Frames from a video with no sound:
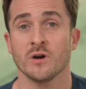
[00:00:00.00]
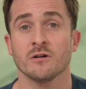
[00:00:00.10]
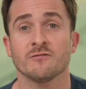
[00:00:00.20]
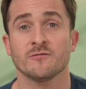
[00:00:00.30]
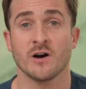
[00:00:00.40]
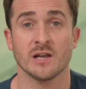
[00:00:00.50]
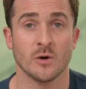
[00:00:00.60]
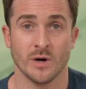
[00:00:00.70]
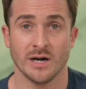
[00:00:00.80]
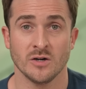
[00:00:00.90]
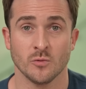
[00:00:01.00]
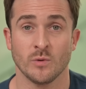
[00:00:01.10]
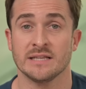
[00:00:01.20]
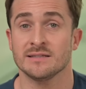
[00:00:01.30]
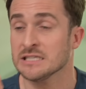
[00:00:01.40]
we're a follower,
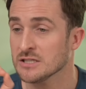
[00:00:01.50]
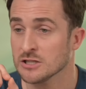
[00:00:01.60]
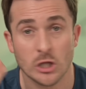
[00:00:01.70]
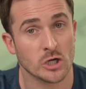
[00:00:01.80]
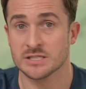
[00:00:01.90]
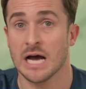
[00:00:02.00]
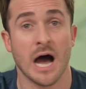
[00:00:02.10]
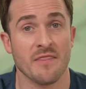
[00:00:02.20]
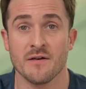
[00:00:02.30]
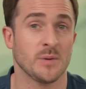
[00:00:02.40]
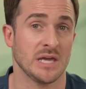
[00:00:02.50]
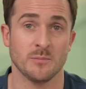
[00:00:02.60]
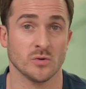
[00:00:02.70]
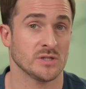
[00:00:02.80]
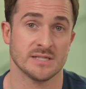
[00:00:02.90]
we look to other
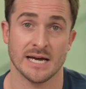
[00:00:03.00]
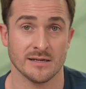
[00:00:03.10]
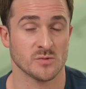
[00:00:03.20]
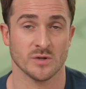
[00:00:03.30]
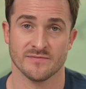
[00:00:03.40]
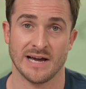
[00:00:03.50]
people to tell us what's